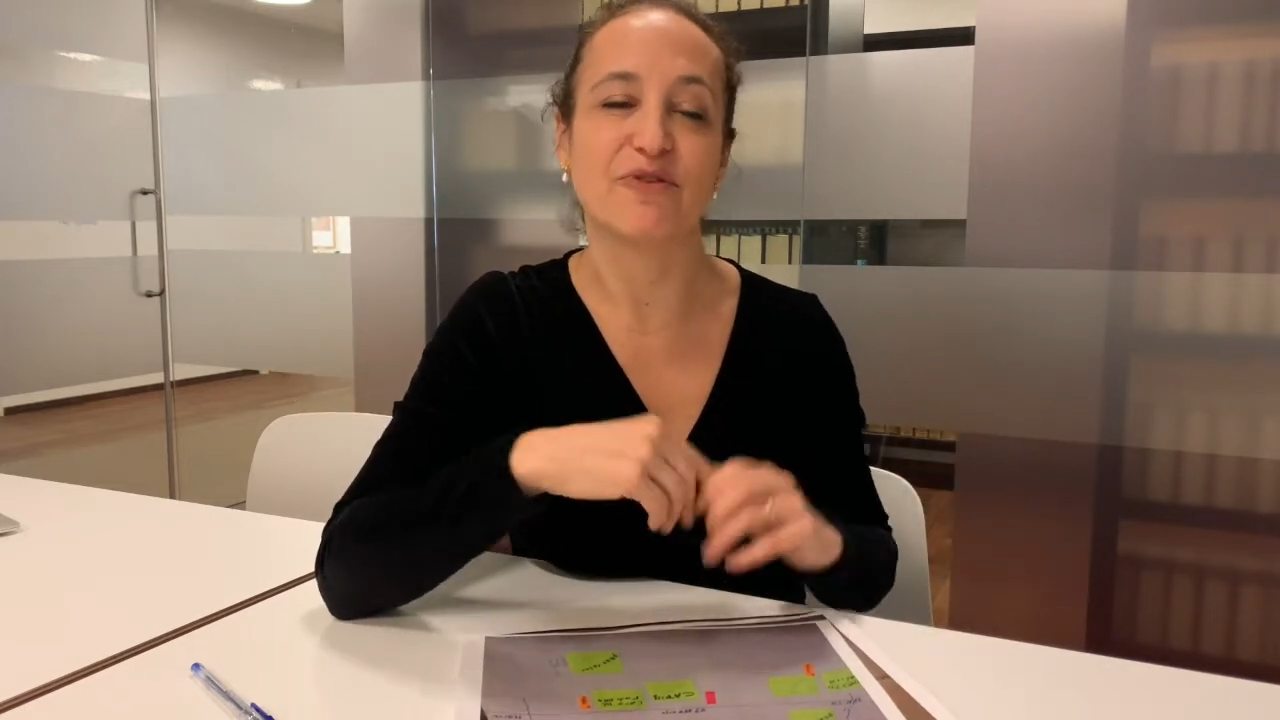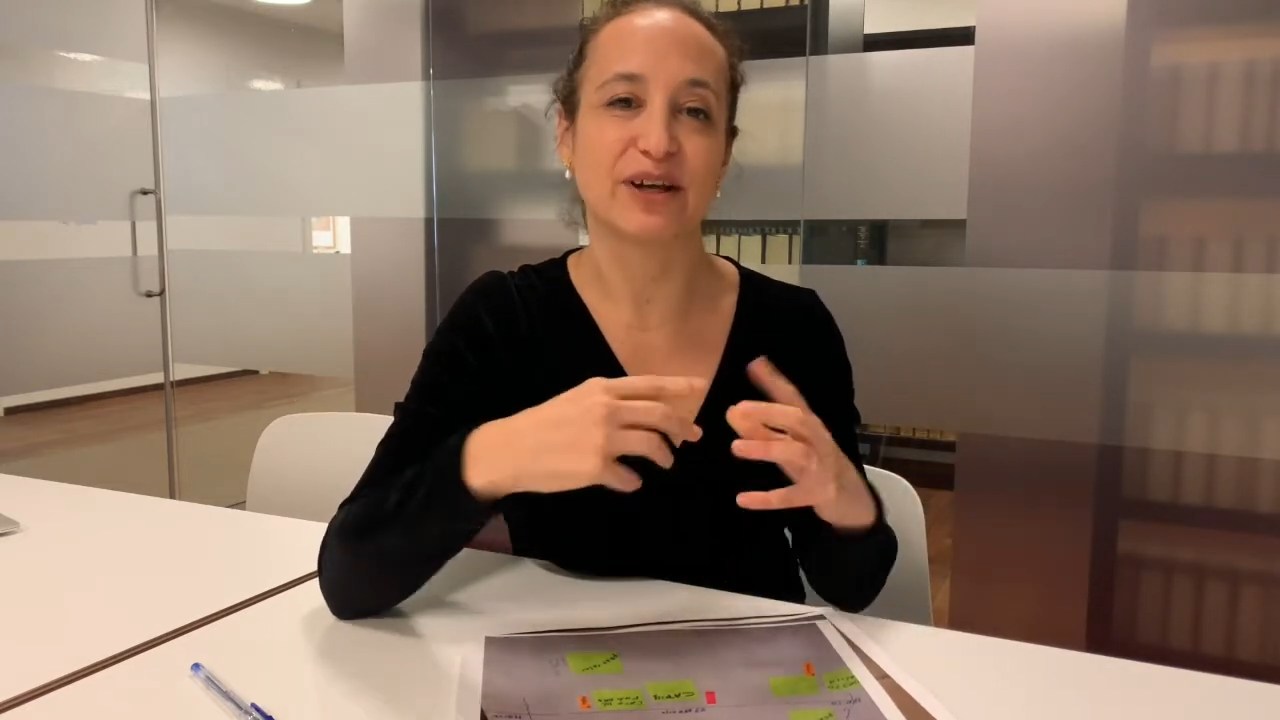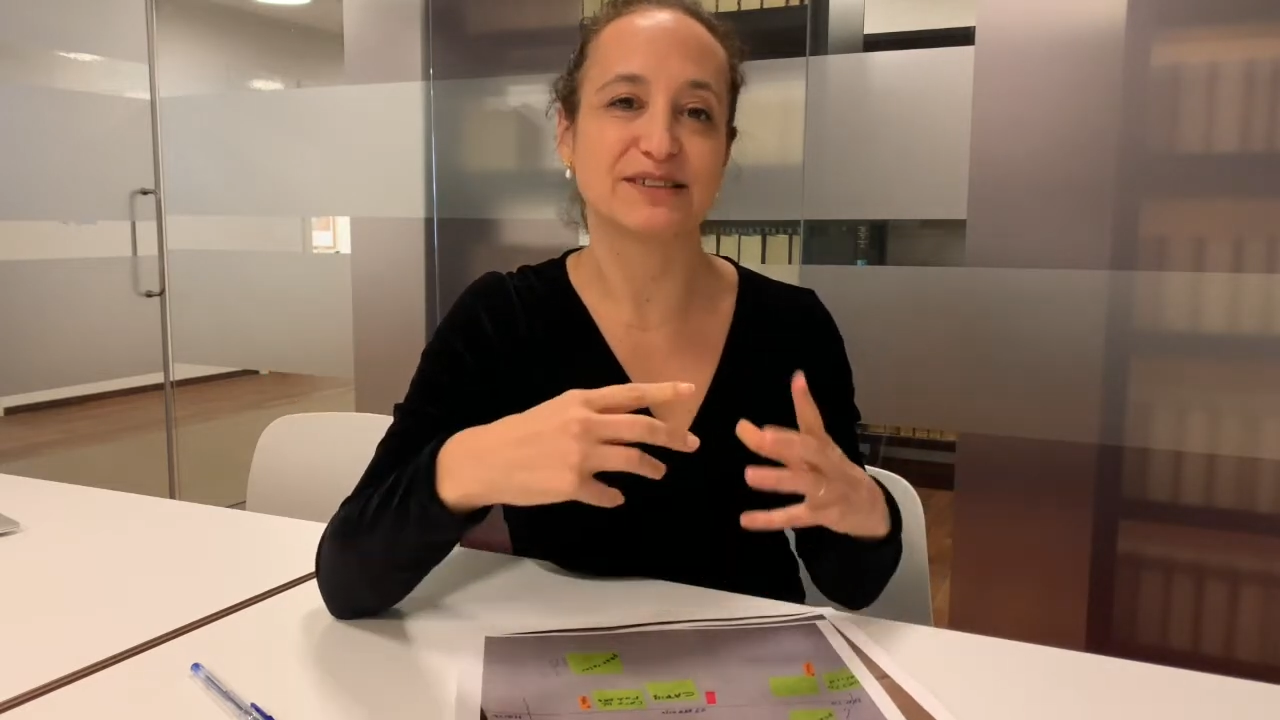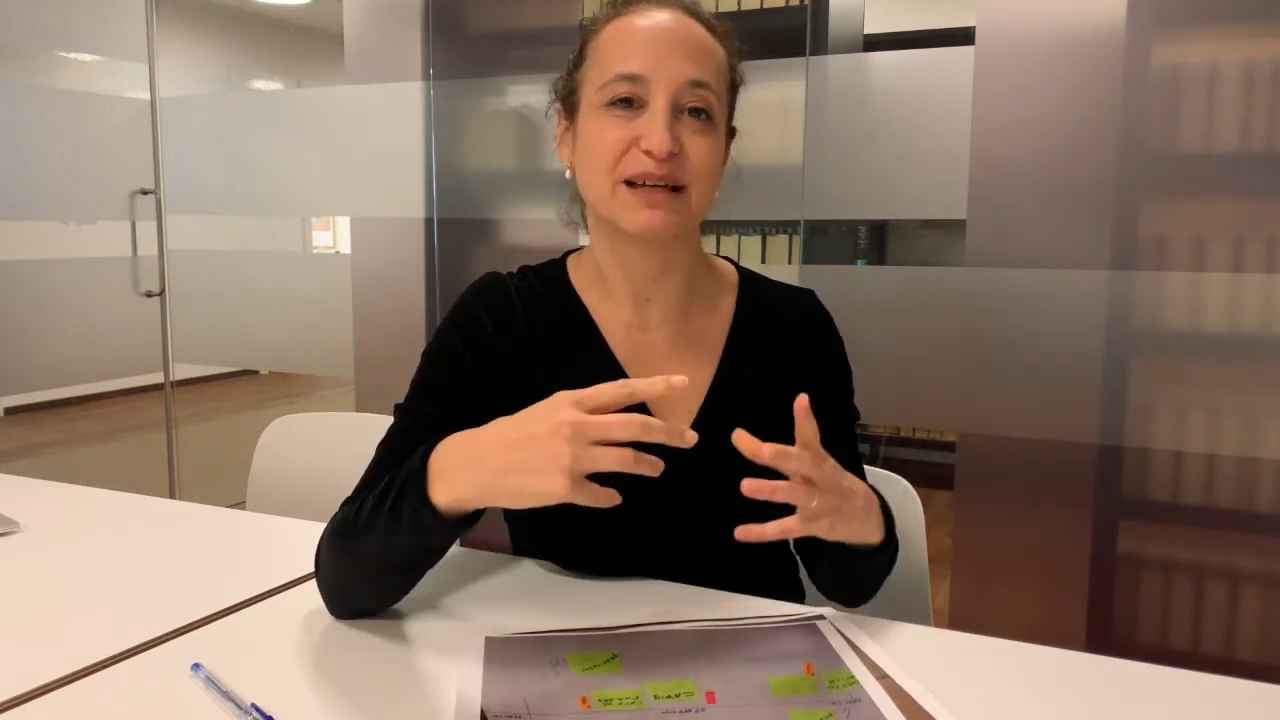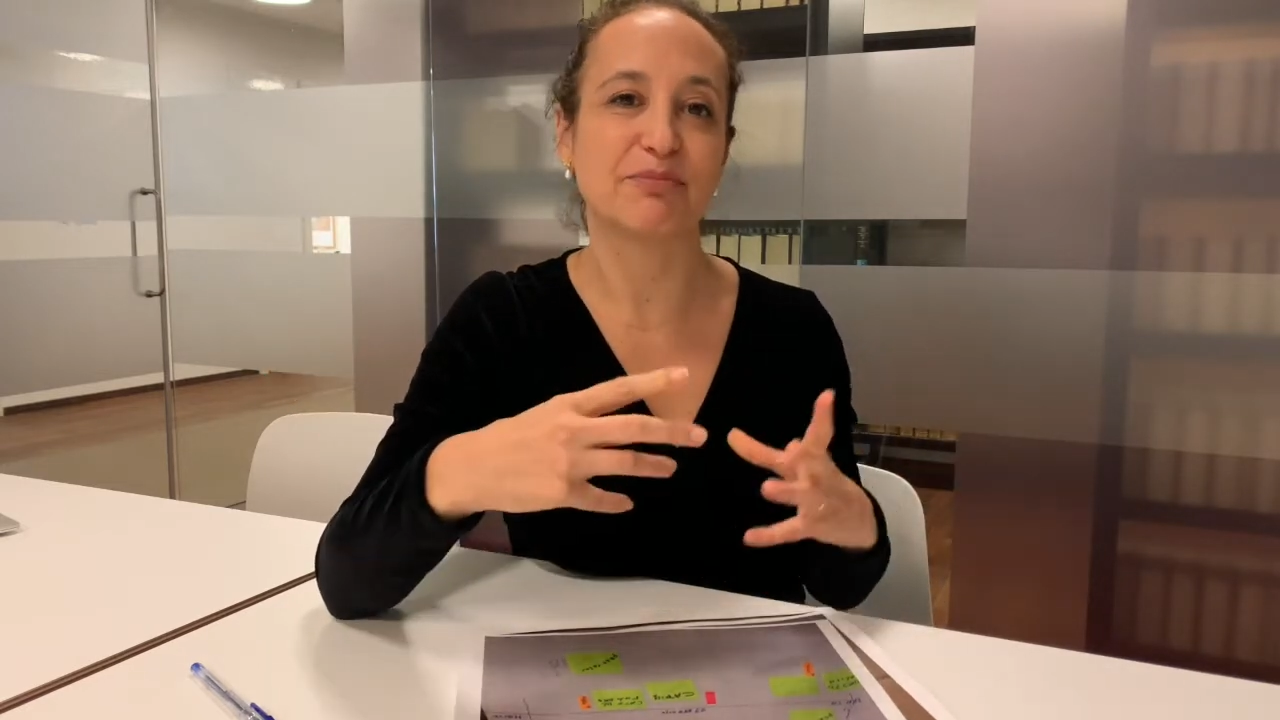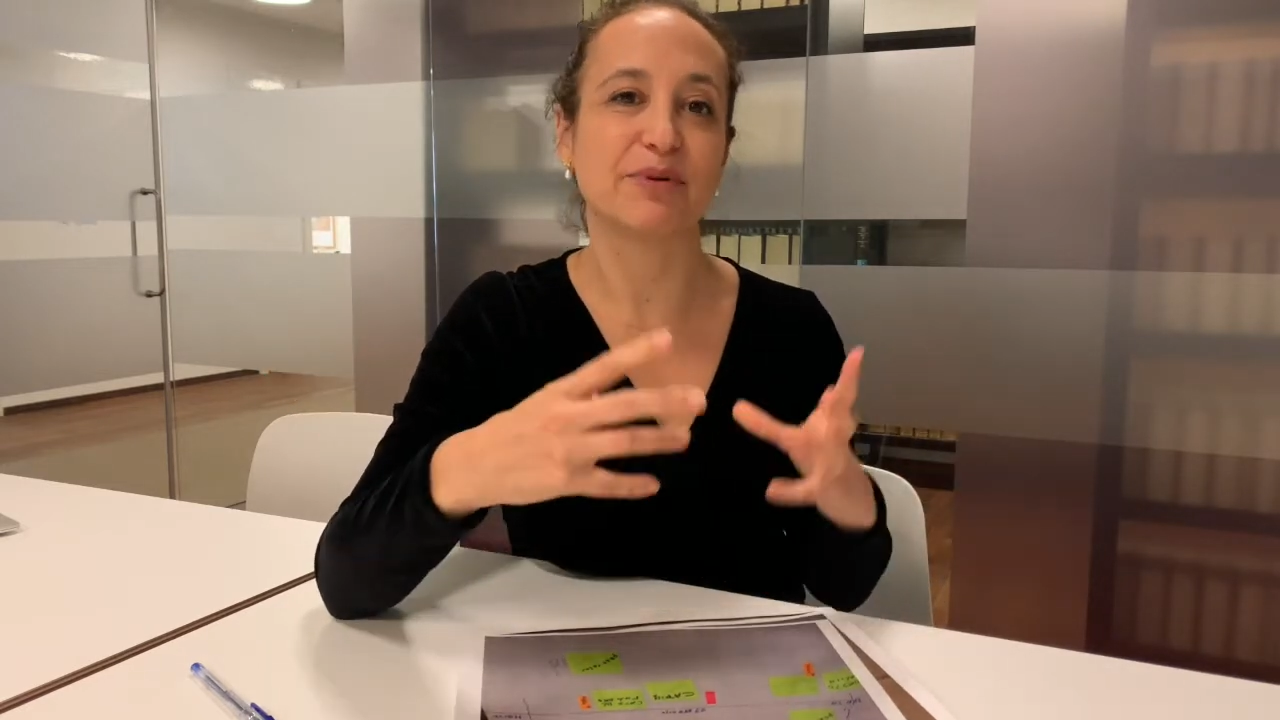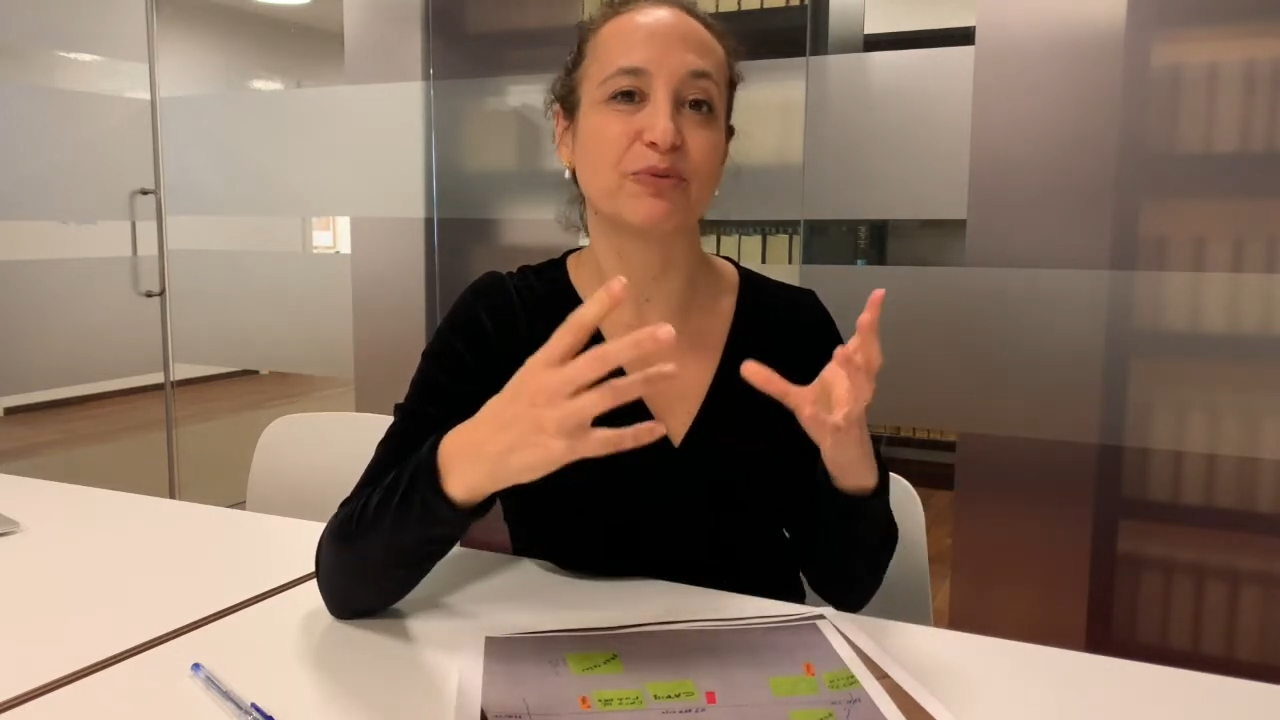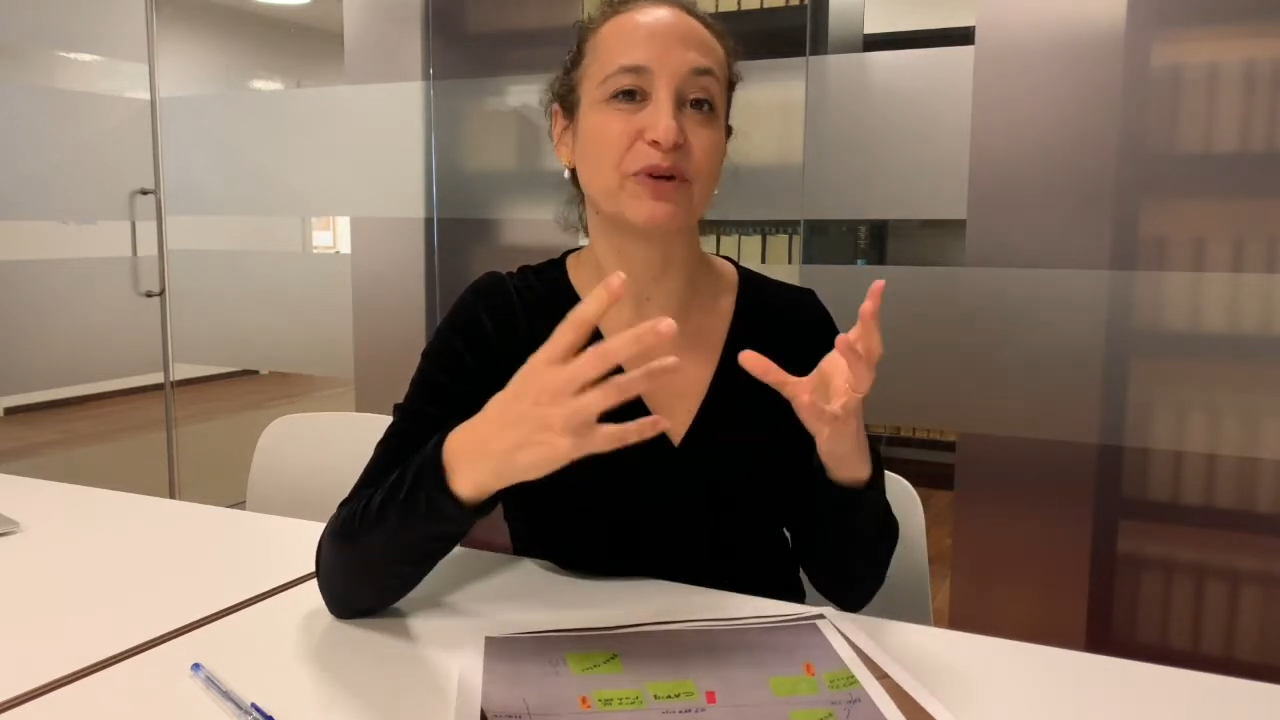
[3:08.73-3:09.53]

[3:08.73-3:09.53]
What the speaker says: example,